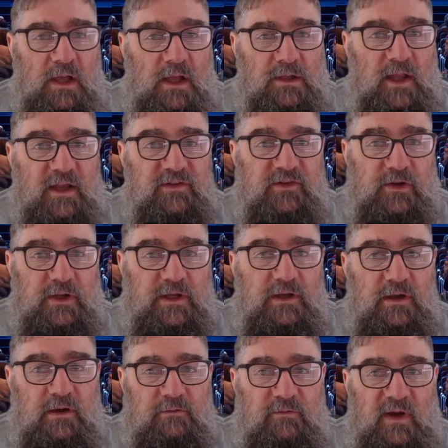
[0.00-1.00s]
Lastly,
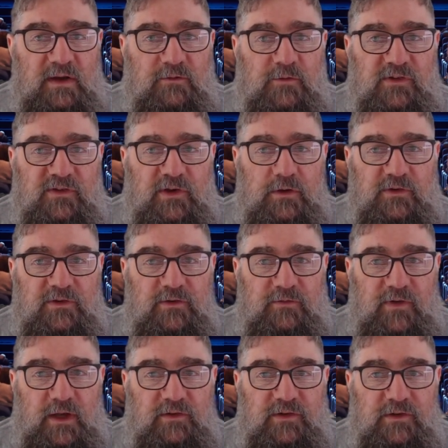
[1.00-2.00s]
a favourite service
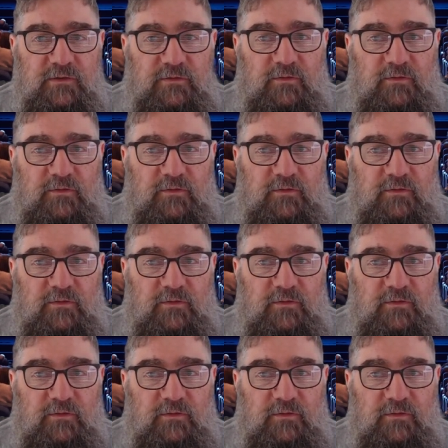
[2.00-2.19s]
of ours is